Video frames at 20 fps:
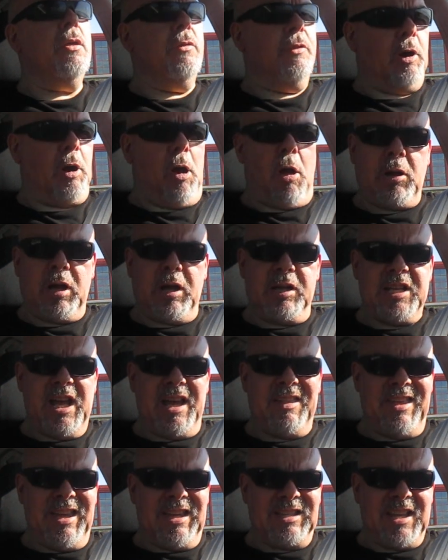They're all going to
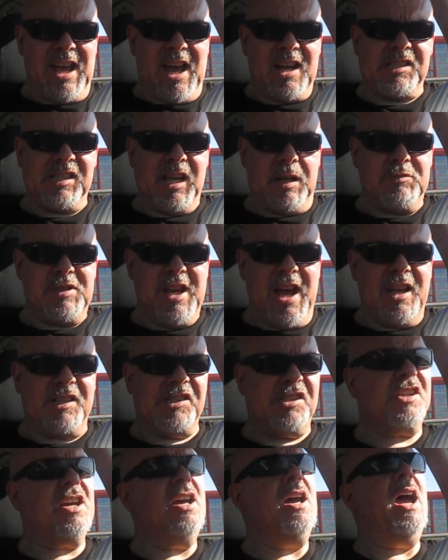take the exact same
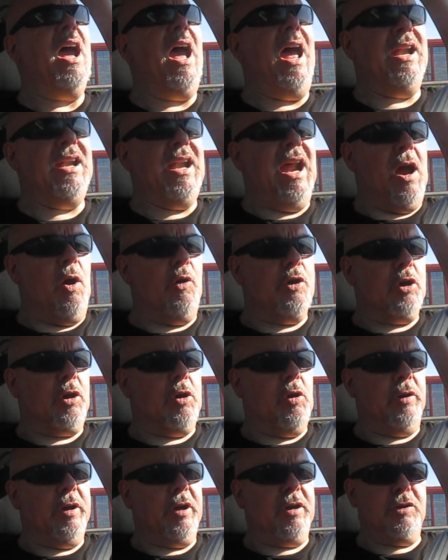test, and now you're
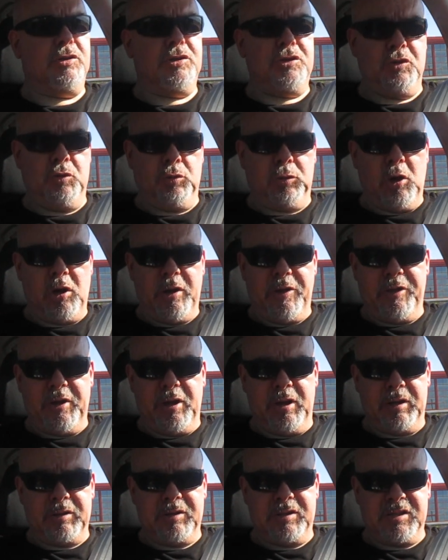going to look at
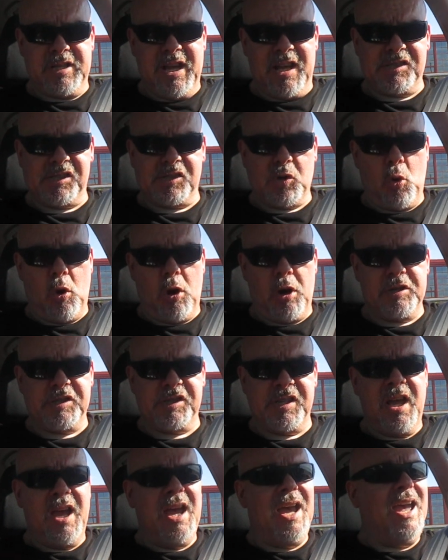the test
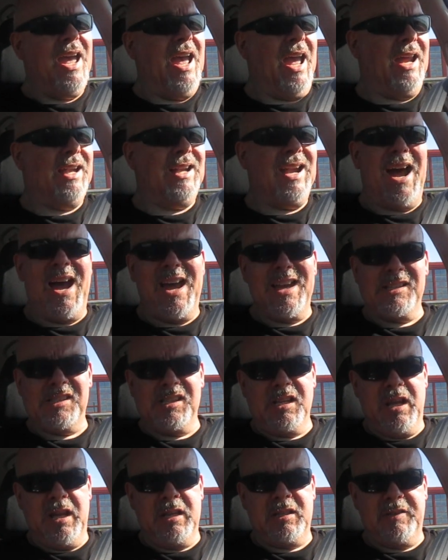scores, and not
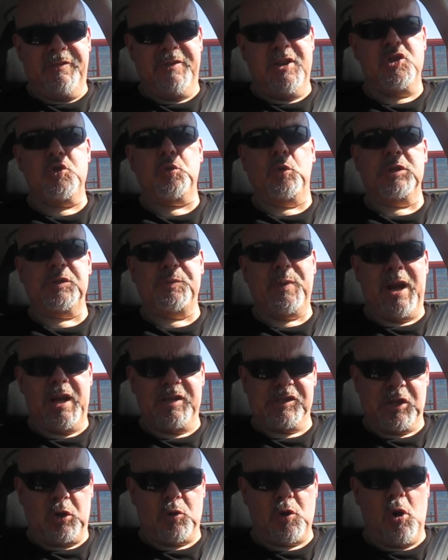as individuals but
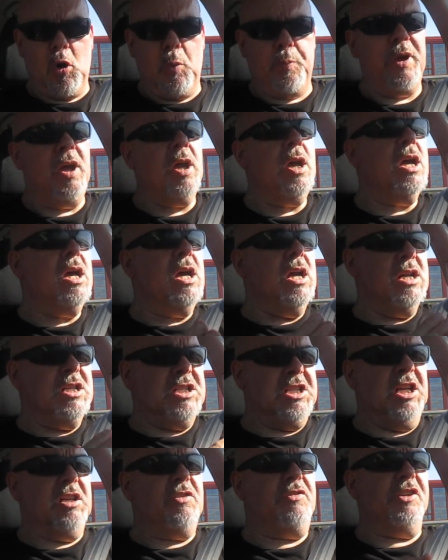as a group.
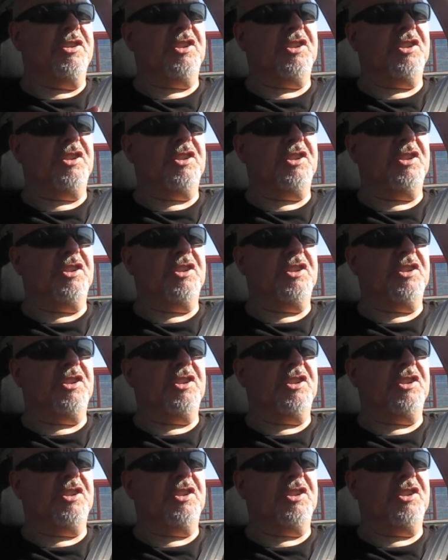Did the